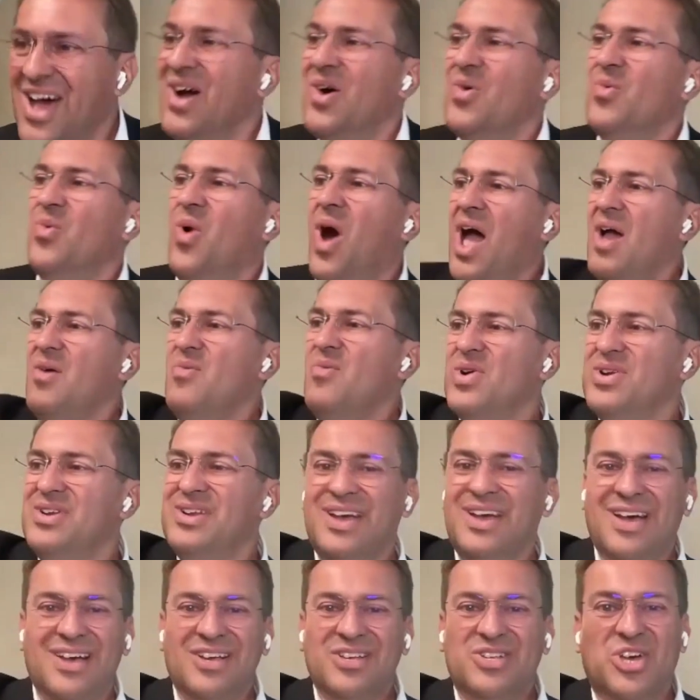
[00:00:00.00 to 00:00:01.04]
Why would
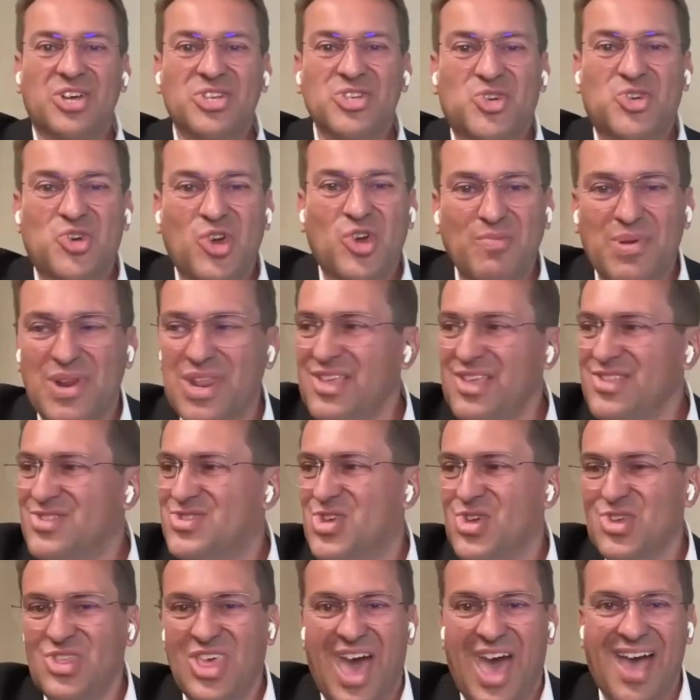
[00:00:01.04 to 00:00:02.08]
contributing
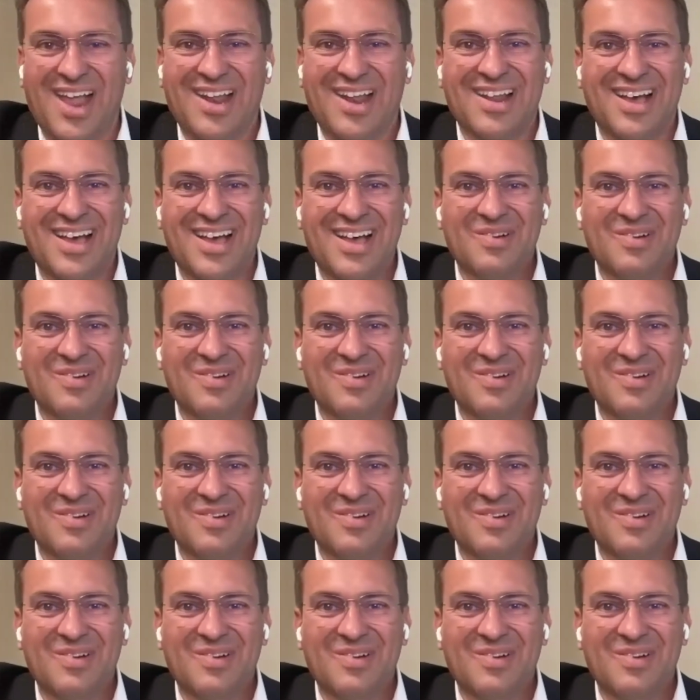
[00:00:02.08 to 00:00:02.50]
to that